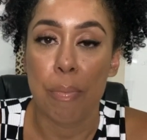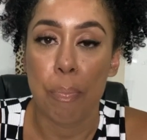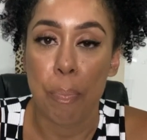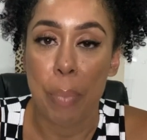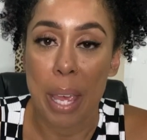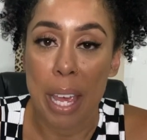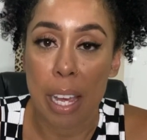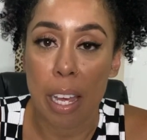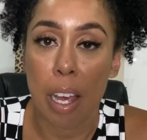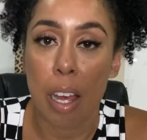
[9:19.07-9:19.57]

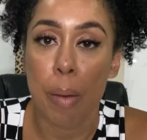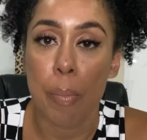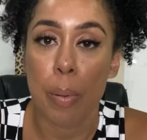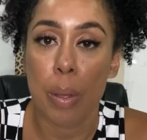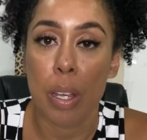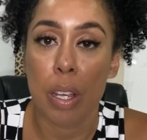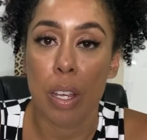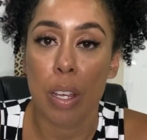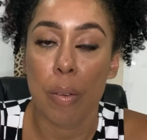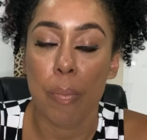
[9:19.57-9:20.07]
pick
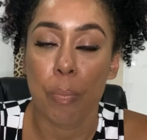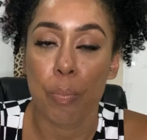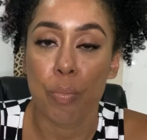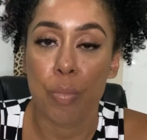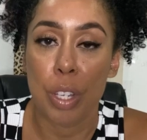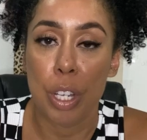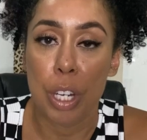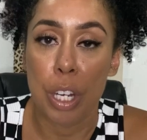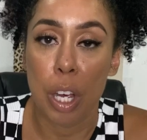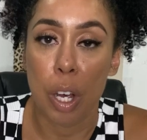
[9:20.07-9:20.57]
up,
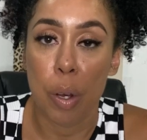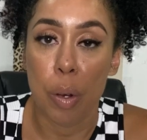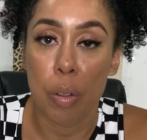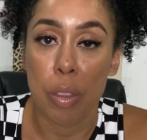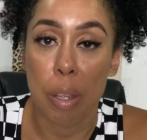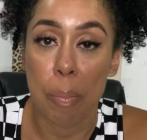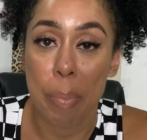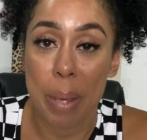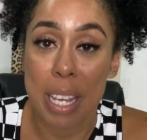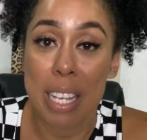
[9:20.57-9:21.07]
you know,
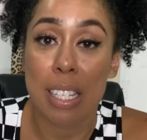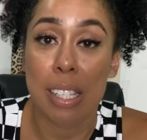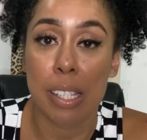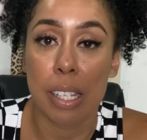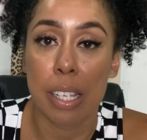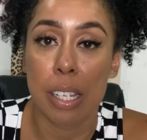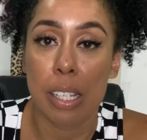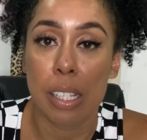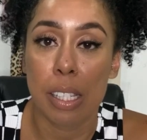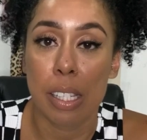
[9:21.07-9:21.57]
the
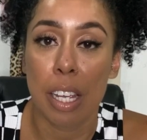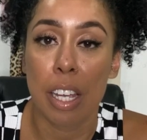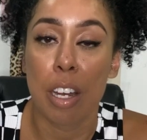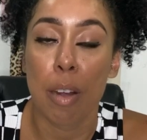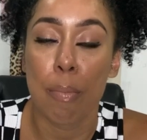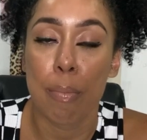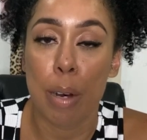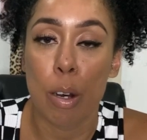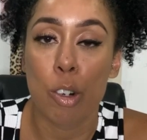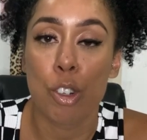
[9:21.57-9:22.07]
pieces and
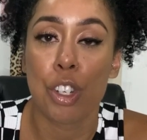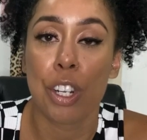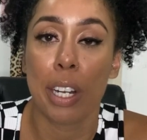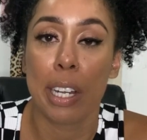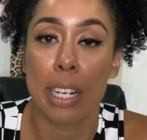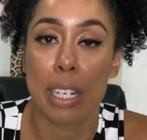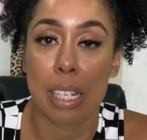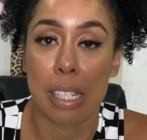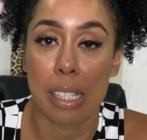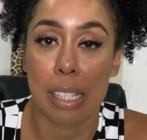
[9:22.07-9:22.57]

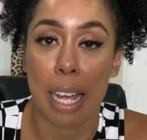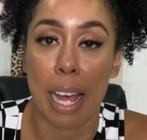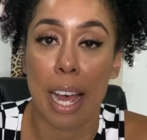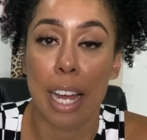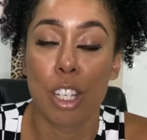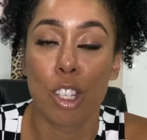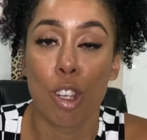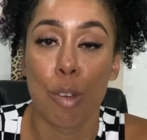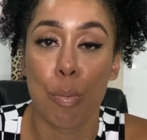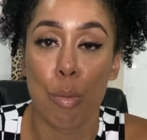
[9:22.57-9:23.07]
emotionally
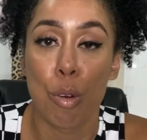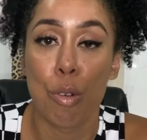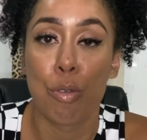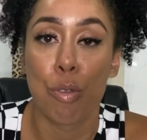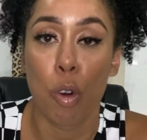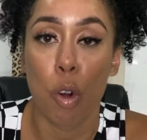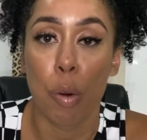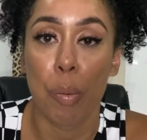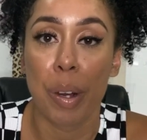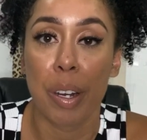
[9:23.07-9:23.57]
decide to move
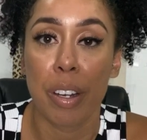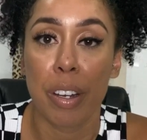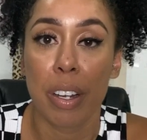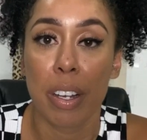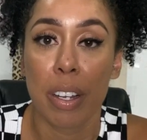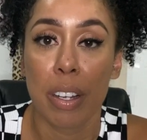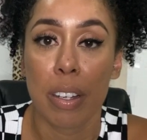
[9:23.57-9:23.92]
forward.